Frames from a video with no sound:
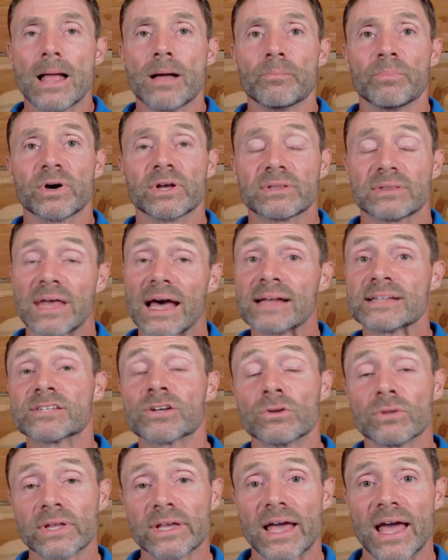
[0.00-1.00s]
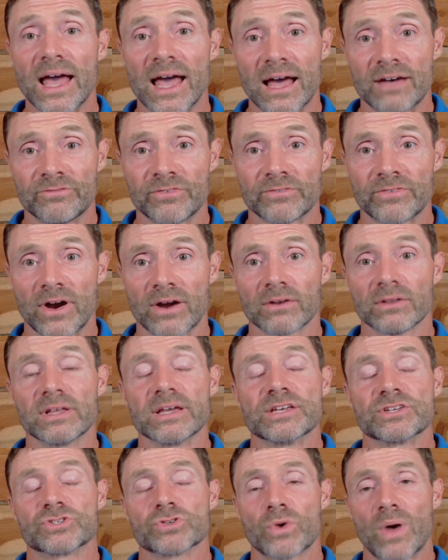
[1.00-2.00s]
But that's only half of our
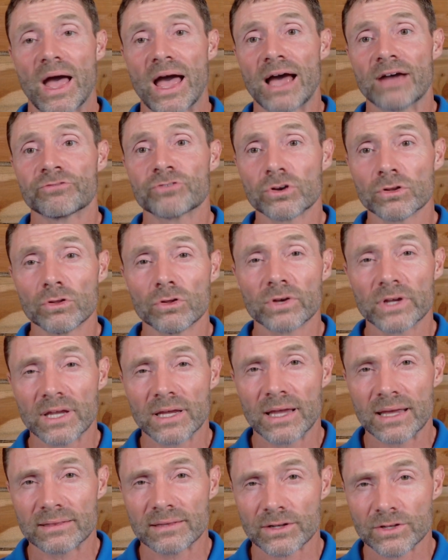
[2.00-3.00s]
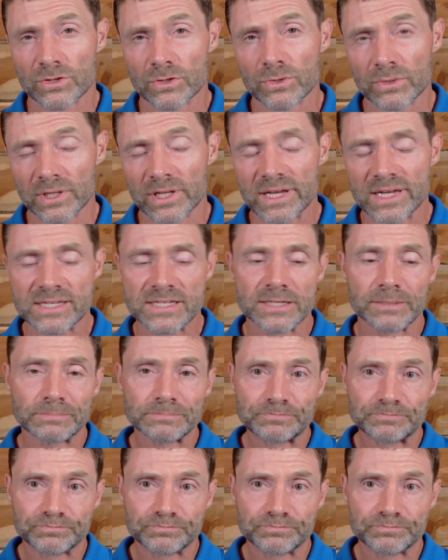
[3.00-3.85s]
list. So after looking at the do list,